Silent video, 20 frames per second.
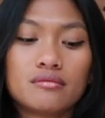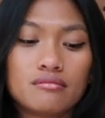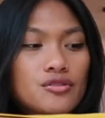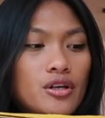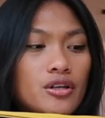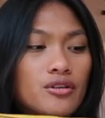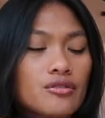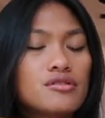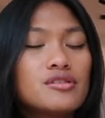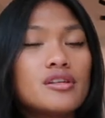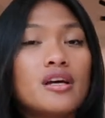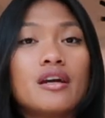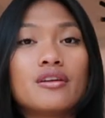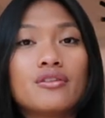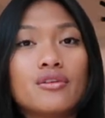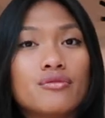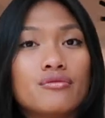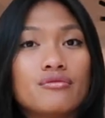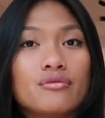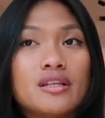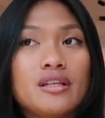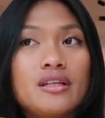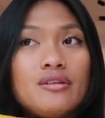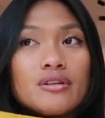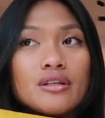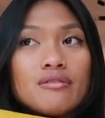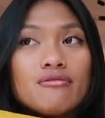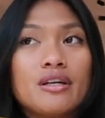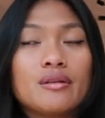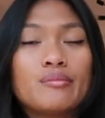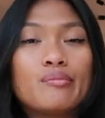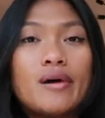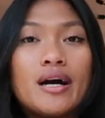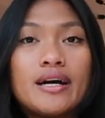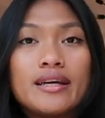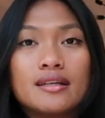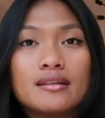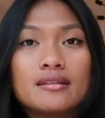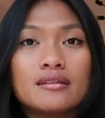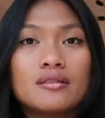So I could say I don't really regret
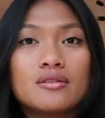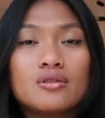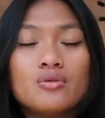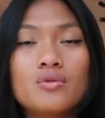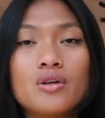buying this